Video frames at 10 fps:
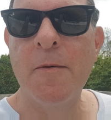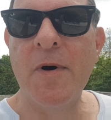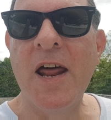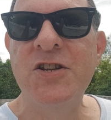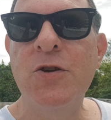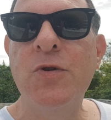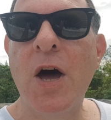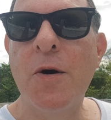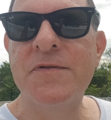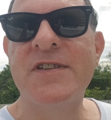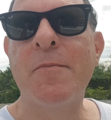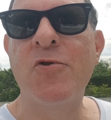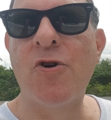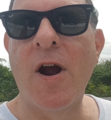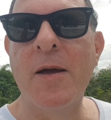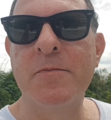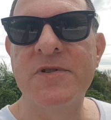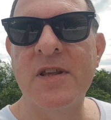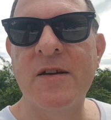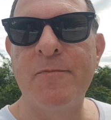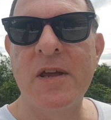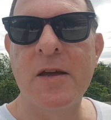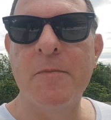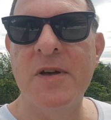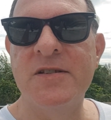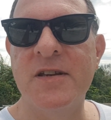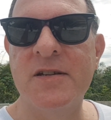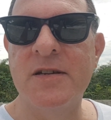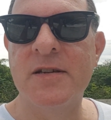But I do know of some crimes that have been committed.